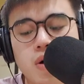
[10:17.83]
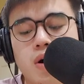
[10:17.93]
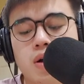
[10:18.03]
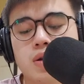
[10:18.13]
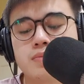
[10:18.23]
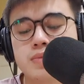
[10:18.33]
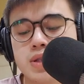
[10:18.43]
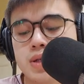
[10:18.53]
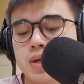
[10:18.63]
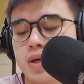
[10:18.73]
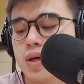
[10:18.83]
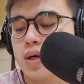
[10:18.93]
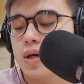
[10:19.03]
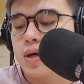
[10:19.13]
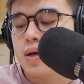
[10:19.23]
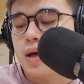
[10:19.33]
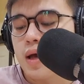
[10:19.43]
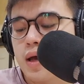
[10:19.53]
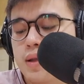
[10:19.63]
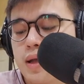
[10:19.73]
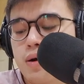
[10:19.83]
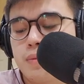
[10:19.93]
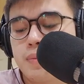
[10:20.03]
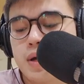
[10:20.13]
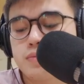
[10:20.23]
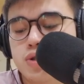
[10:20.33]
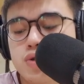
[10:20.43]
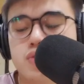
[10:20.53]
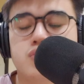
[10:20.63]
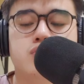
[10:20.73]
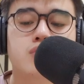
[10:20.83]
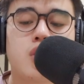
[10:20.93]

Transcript: columns and now it becomes 2.